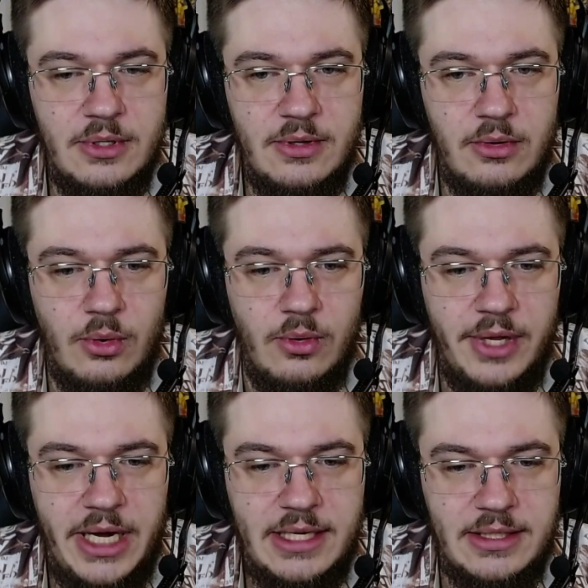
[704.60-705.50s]
all
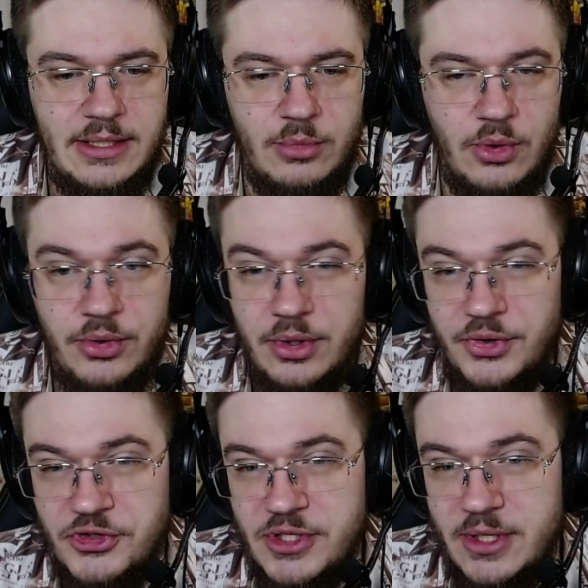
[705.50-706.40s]
that and about
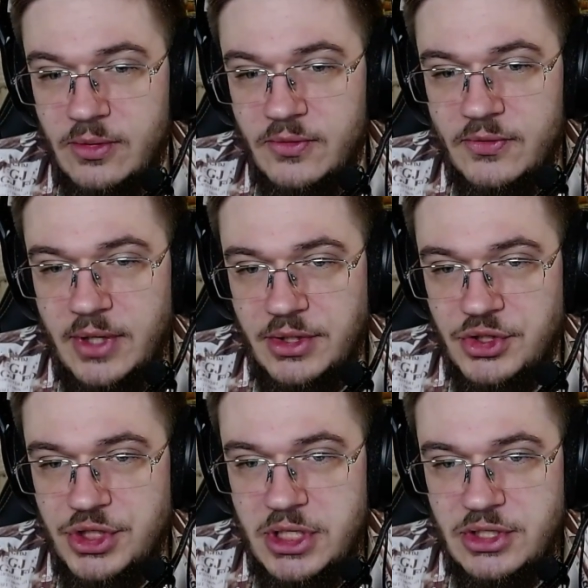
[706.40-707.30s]
herself, and
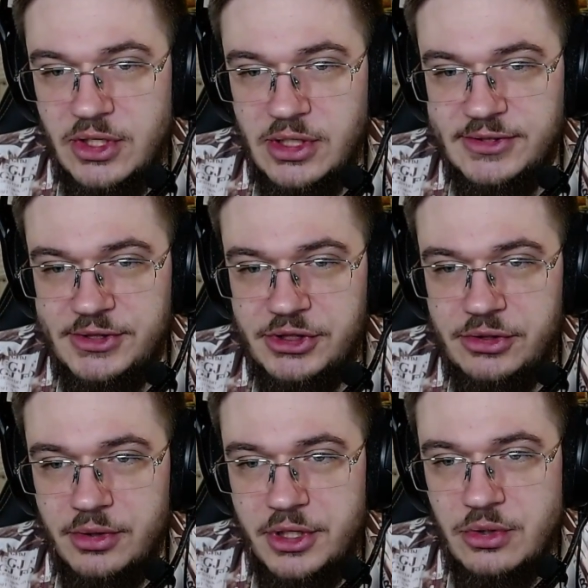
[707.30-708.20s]
she tells the
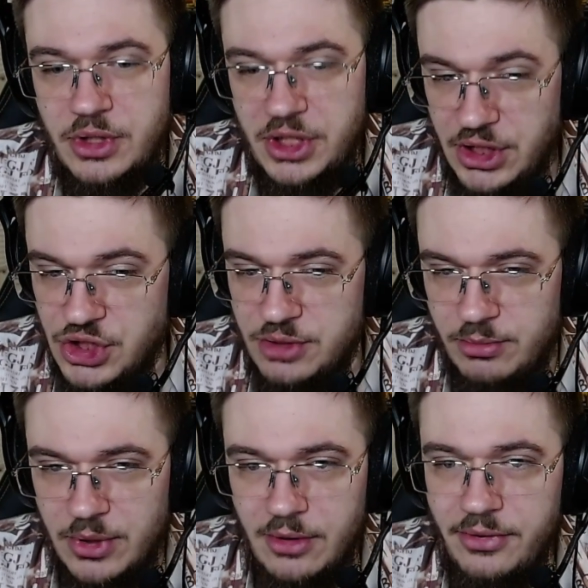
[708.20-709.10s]
story to Hitch
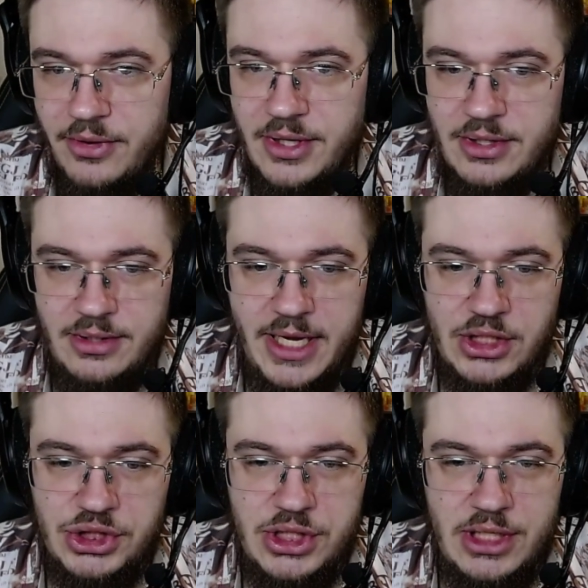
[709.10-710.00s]
about that
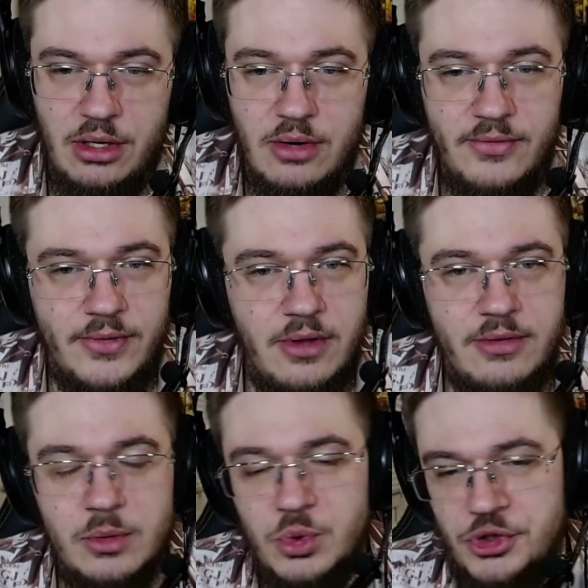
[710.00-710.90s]
actually her
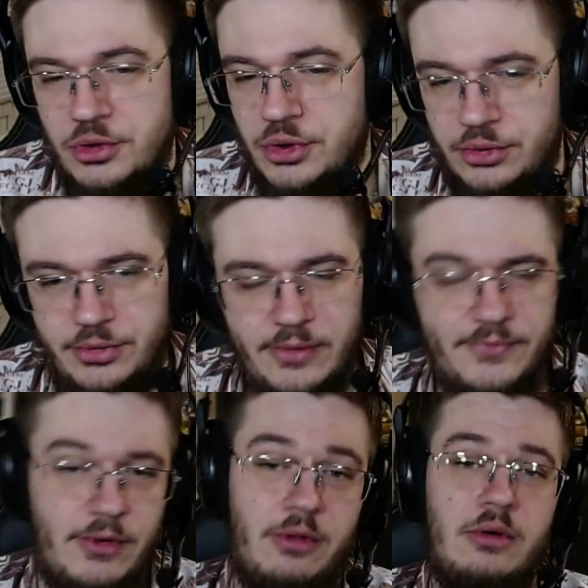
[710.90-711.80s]
father was not her real
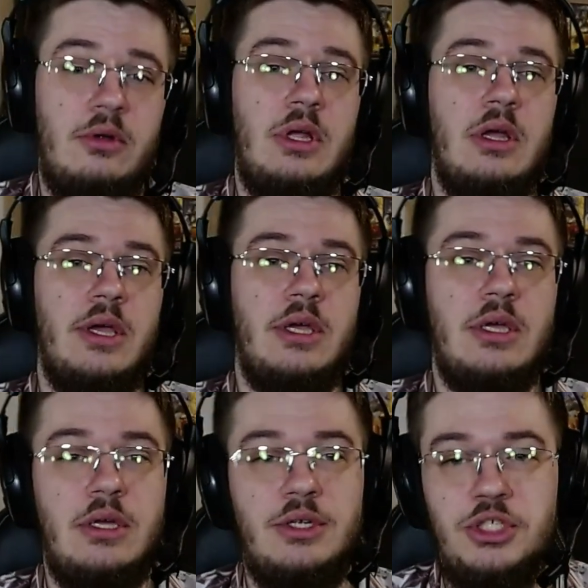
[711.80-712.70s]
father.
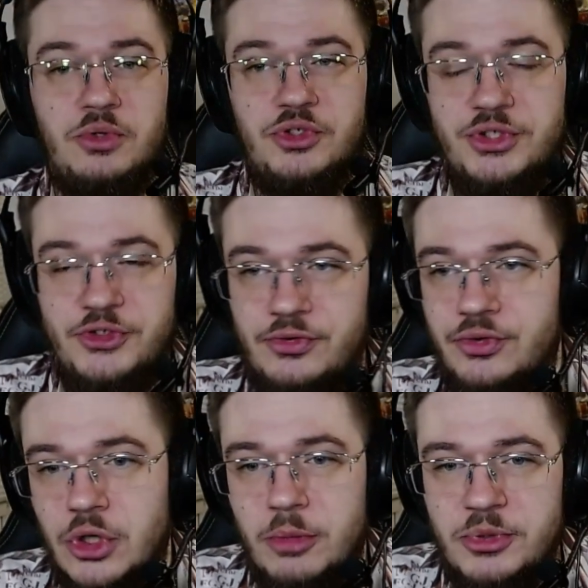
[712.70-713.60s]
She was just
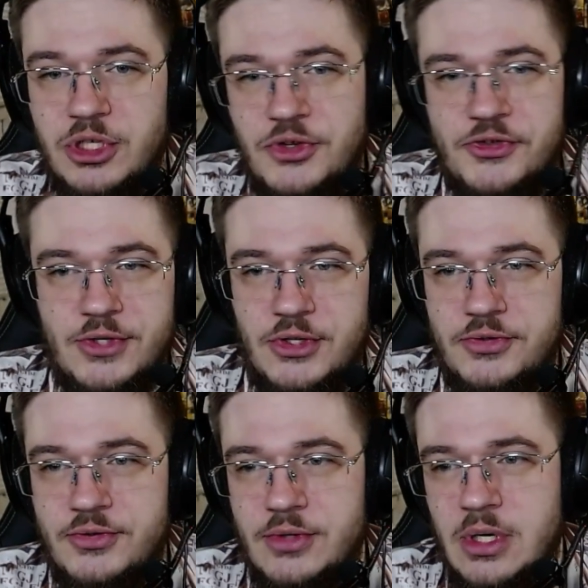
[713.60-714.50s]
dropped
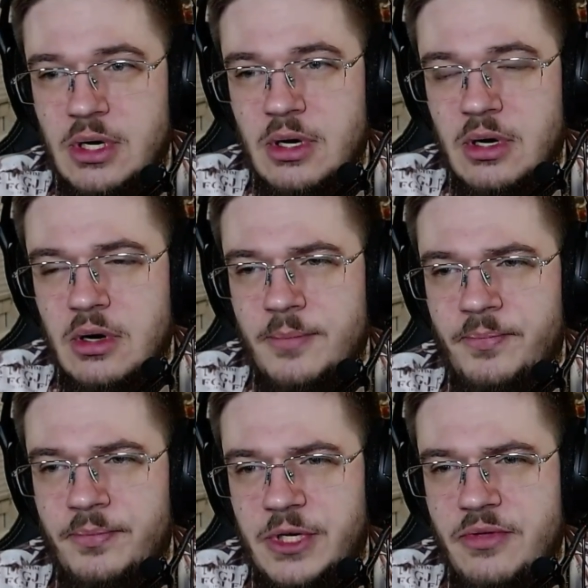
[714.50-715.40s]
because
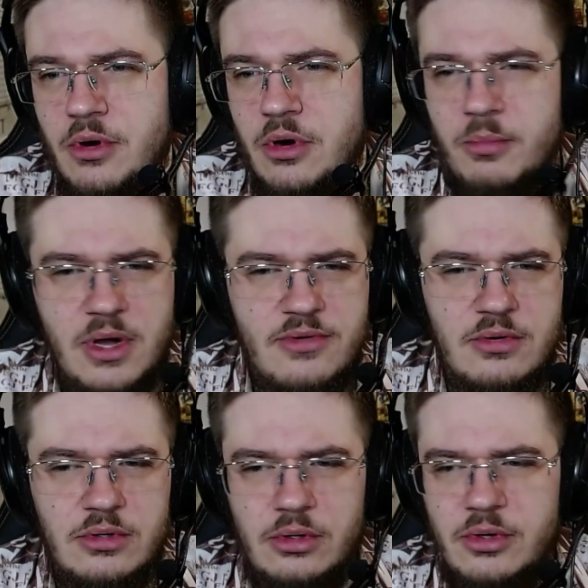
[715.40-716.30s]
either her mother
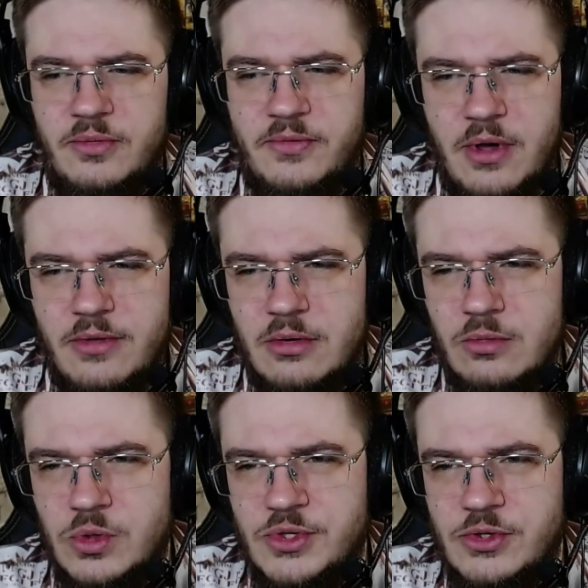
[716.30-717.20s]
or her father
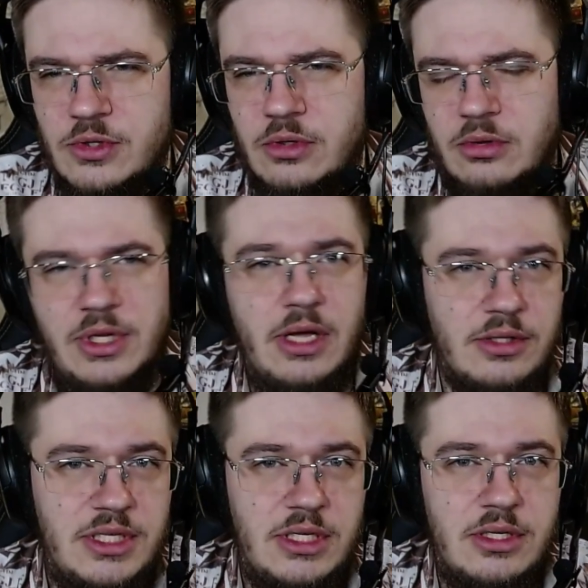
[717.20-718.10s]
was an
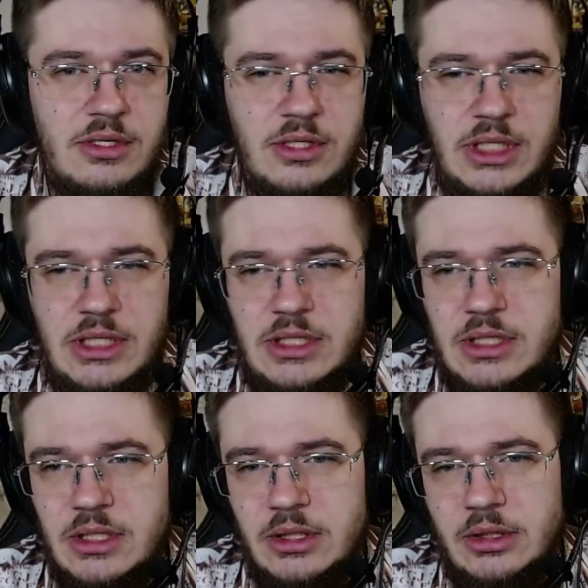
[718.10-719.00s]
Eldian, and
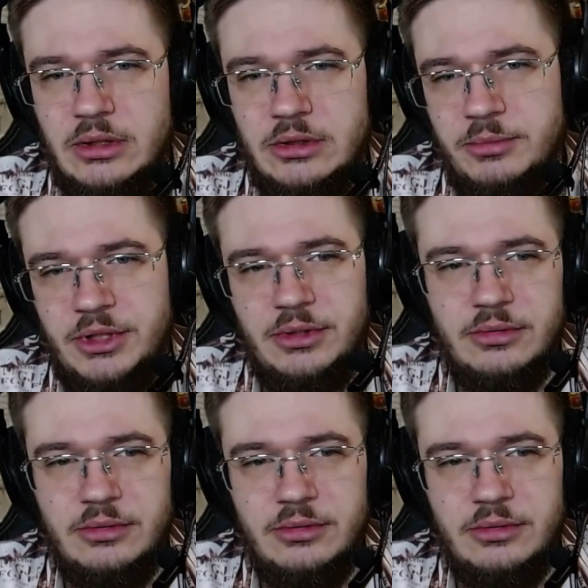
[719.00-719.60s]
an